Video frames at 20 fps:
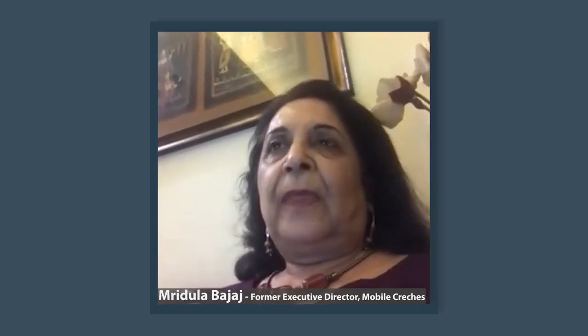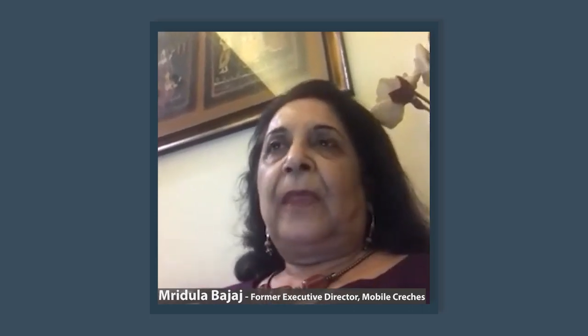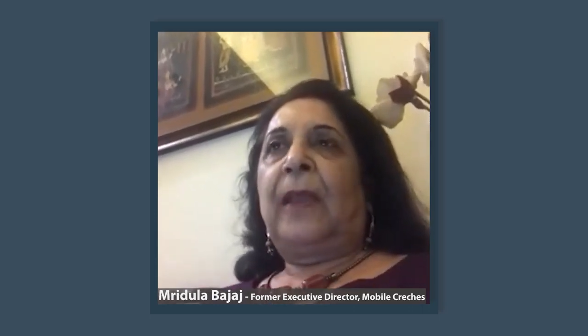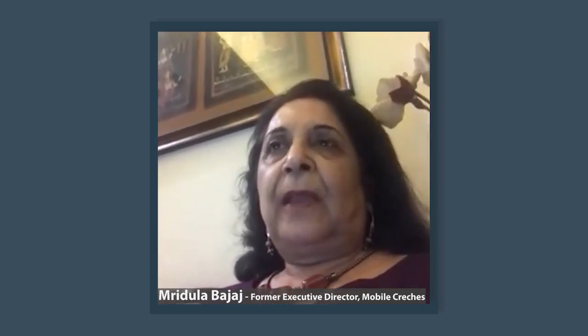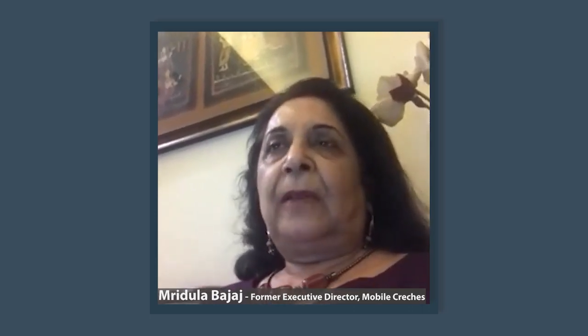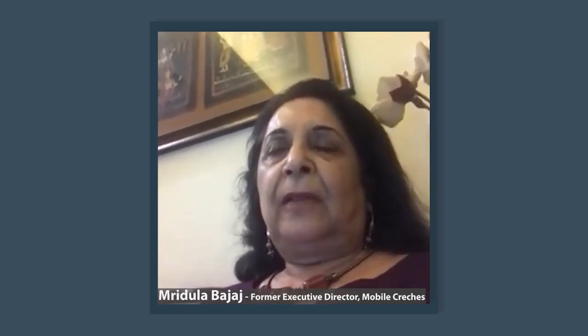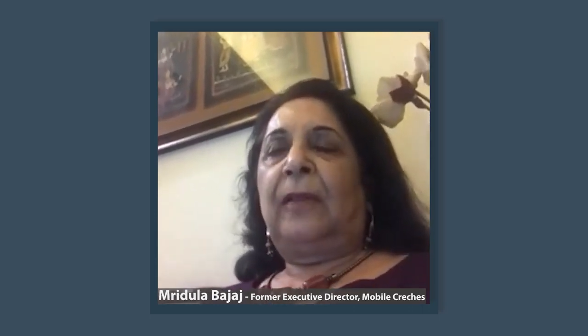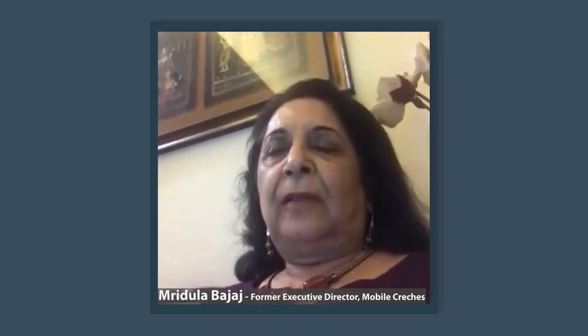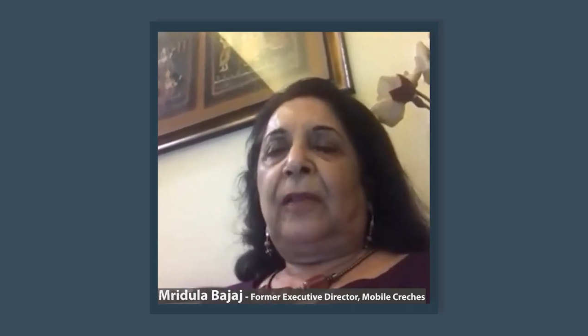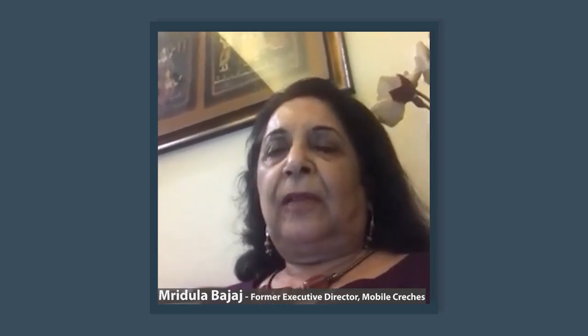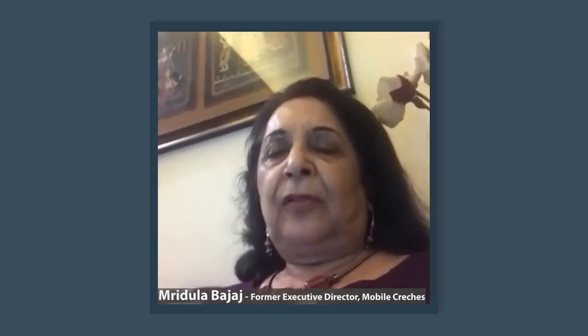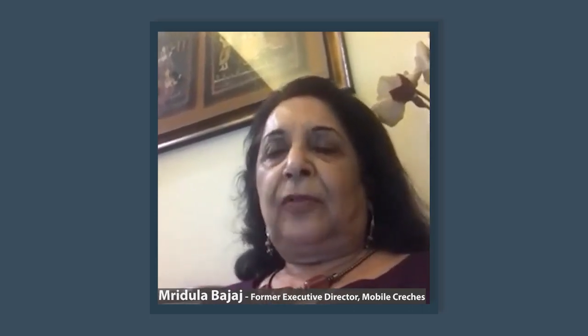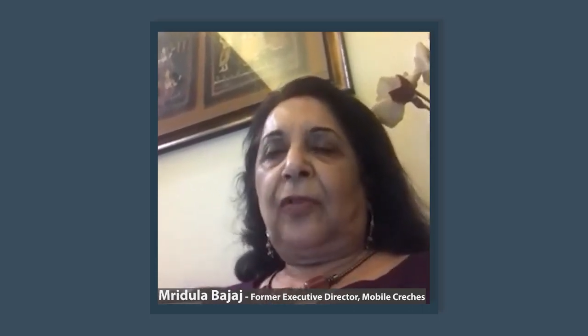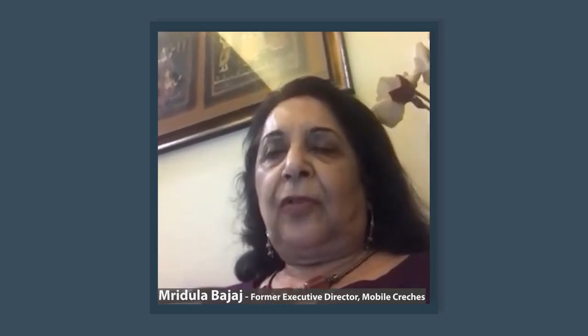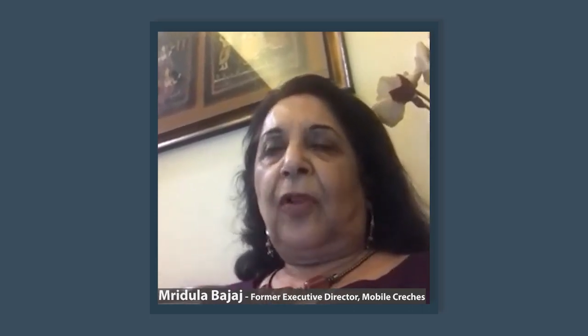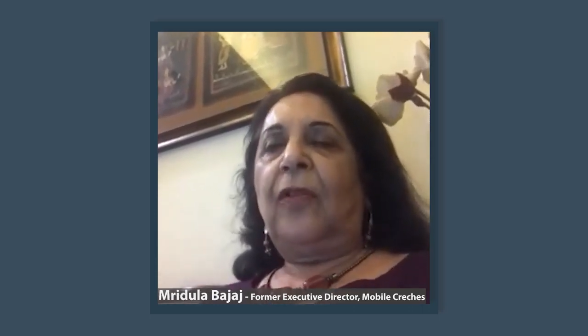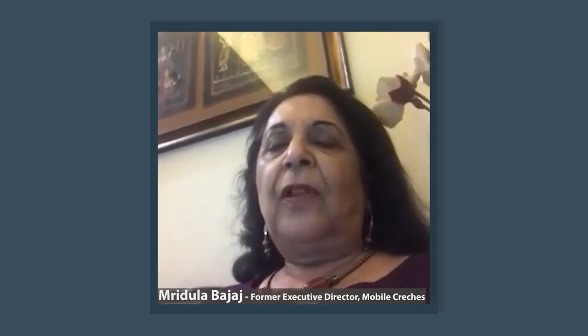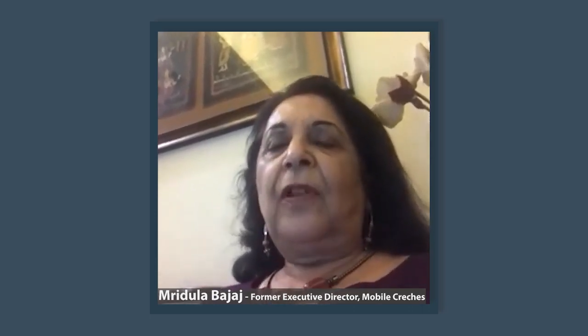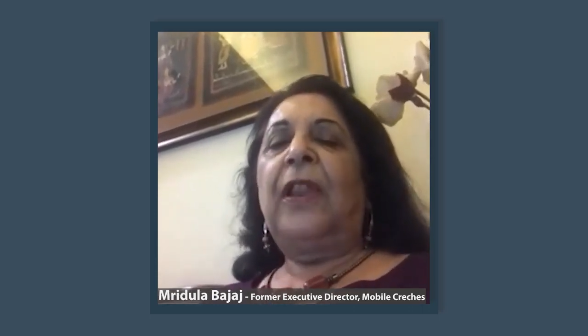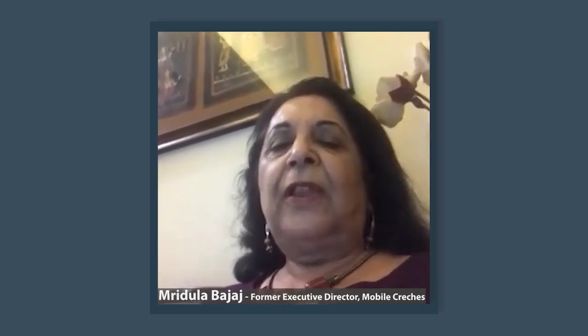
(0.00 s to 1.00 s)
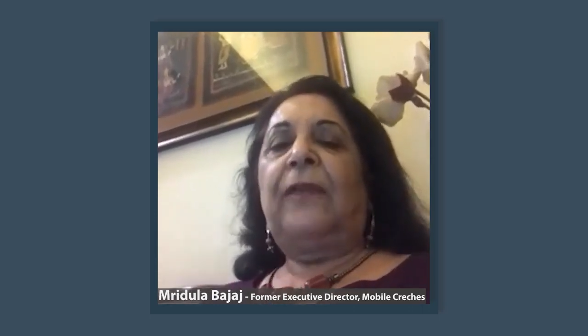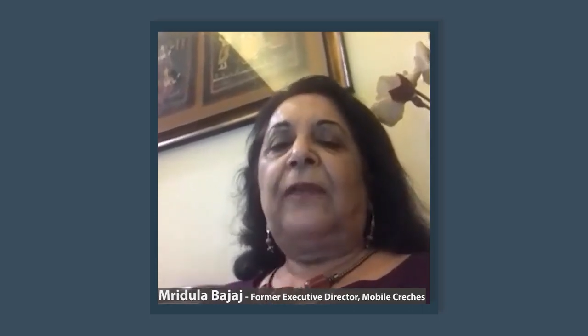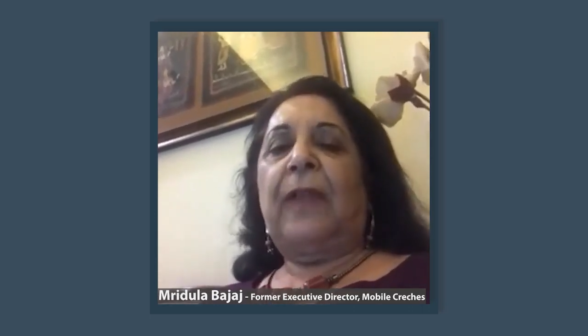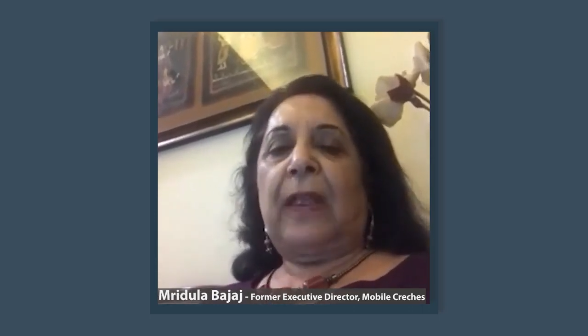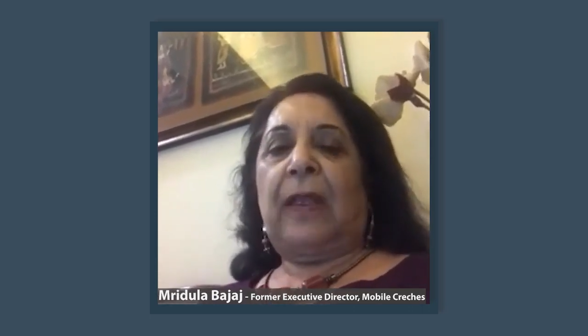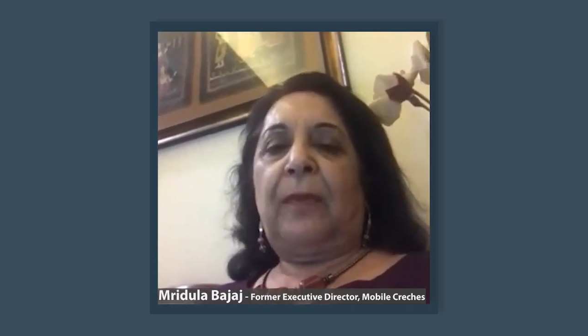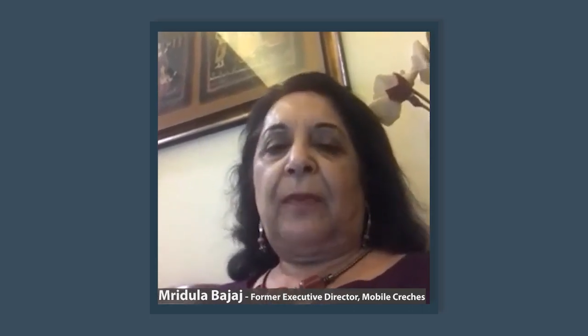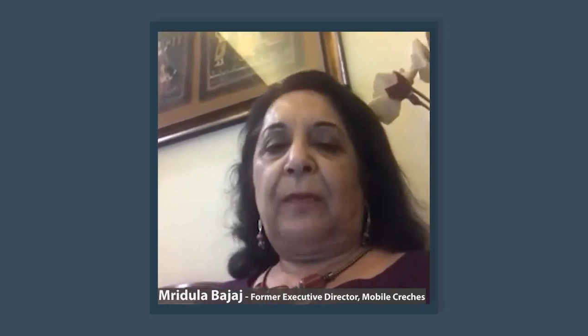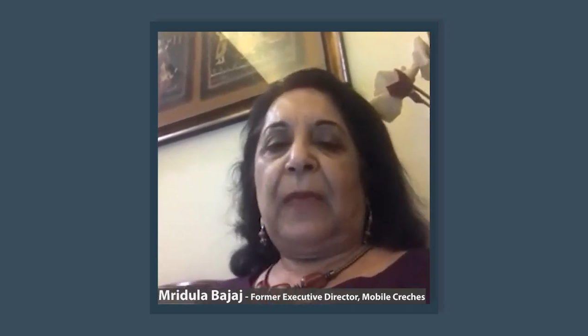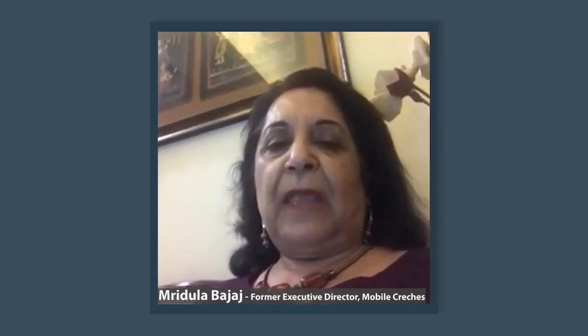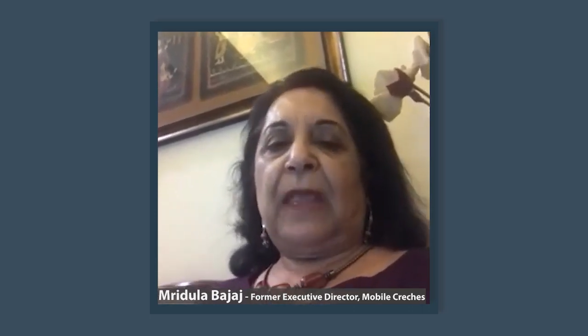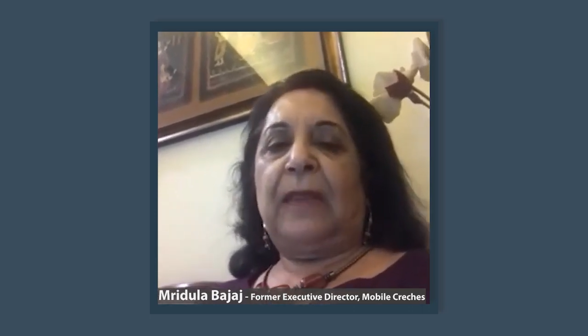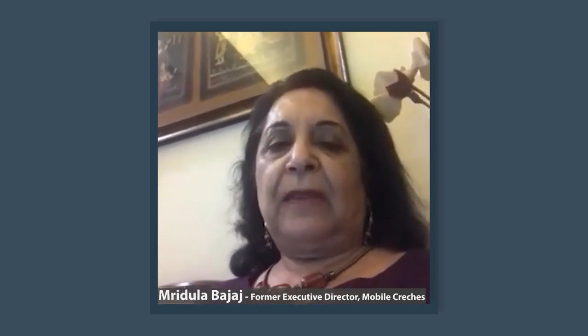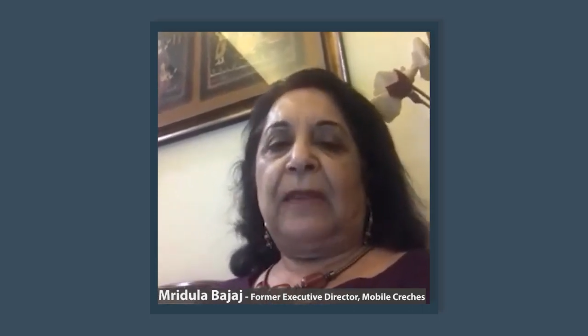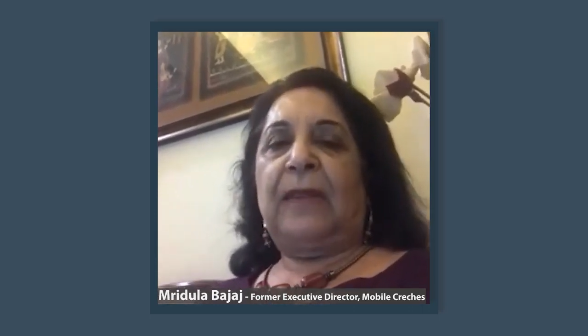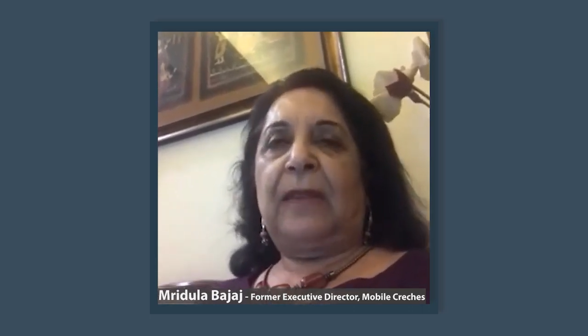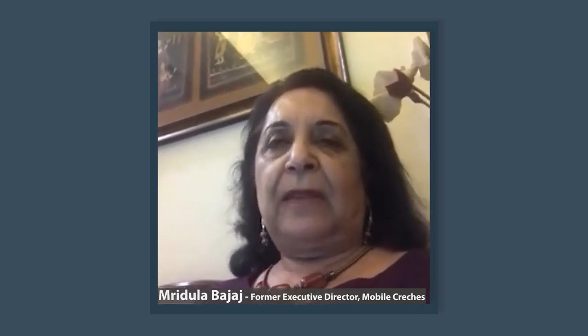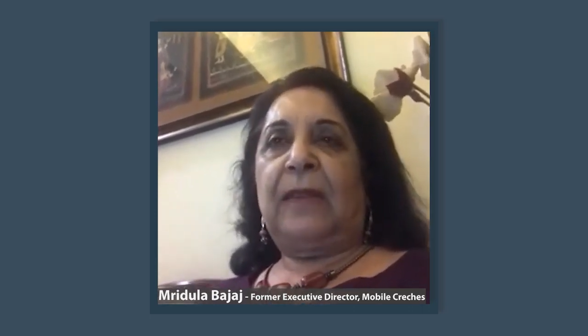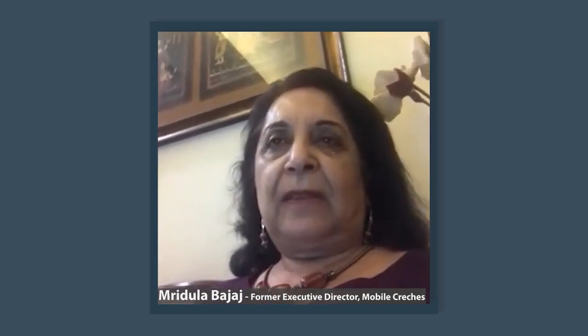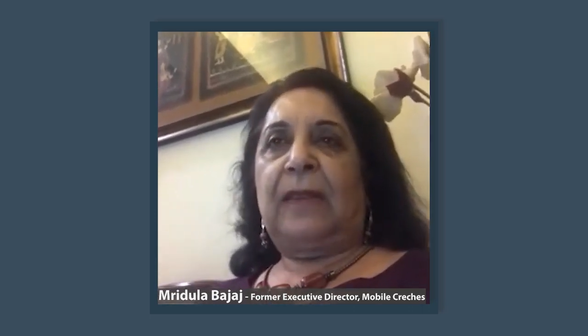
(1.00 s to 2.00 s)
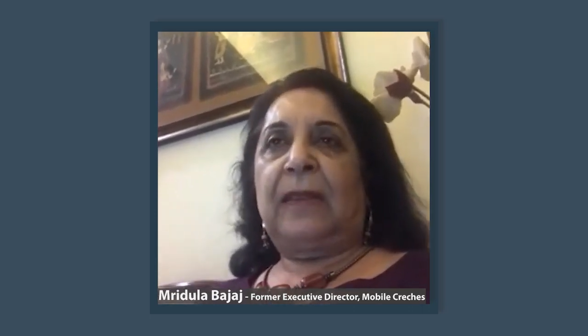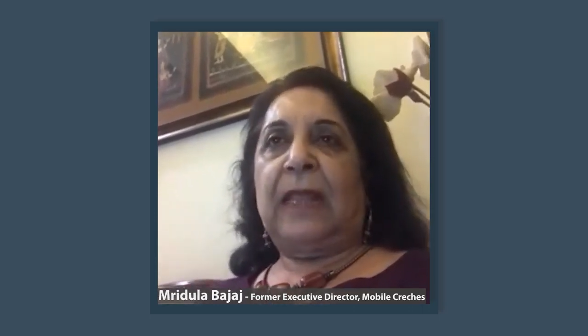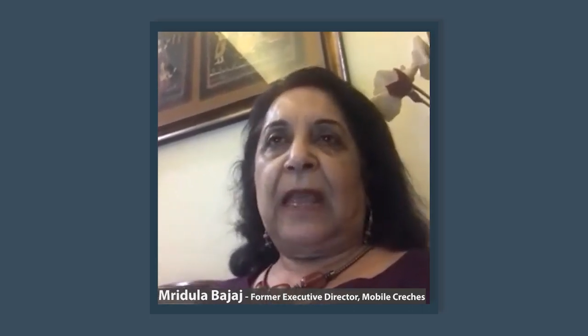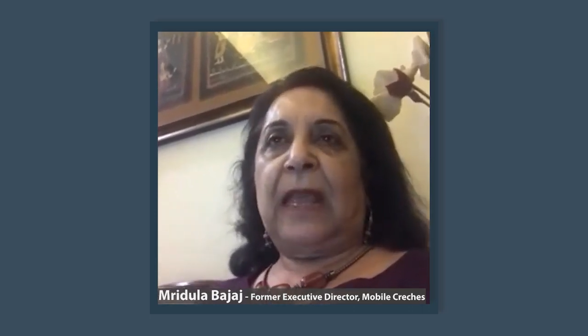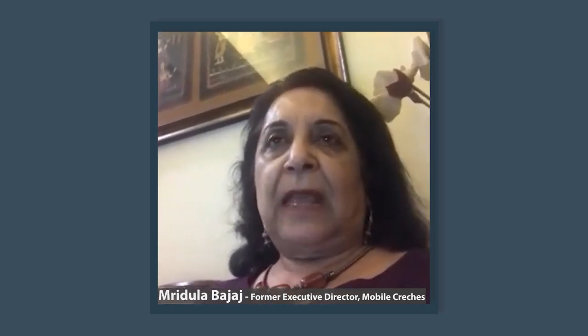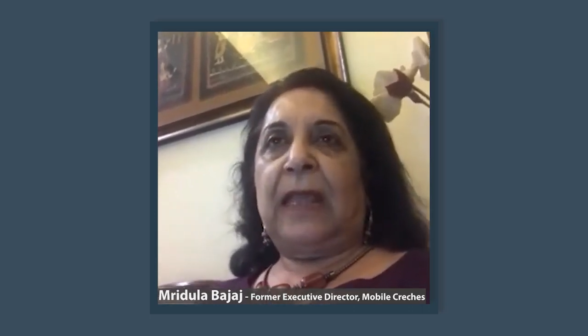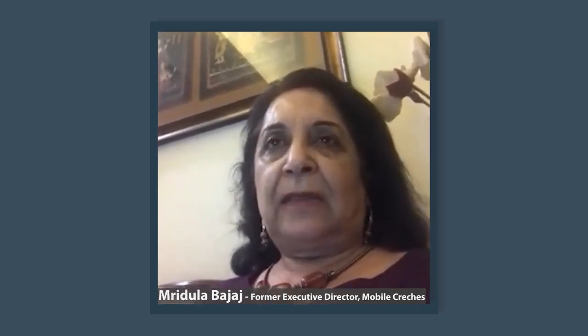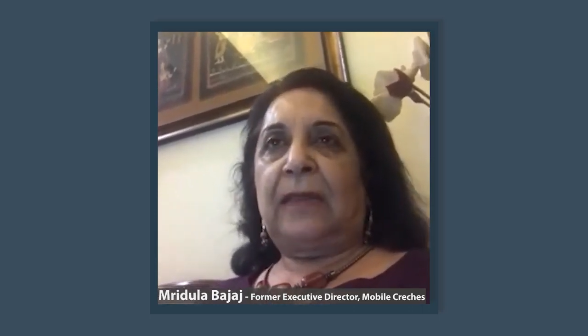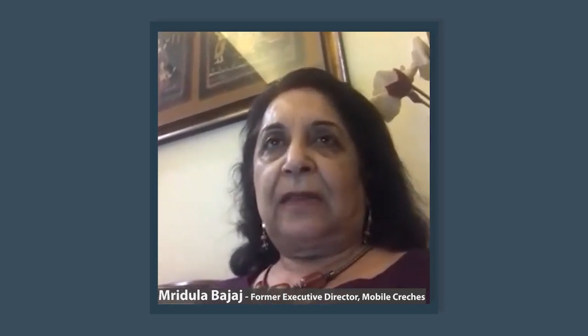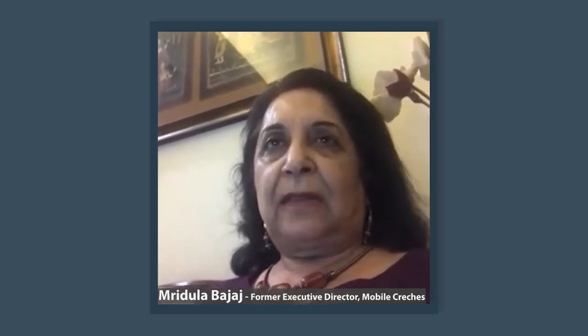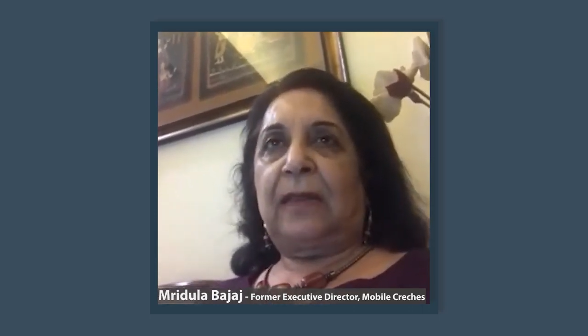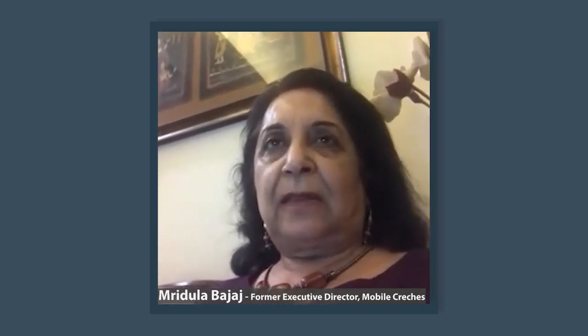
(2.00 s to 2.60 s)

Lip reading: that had strongly recommended that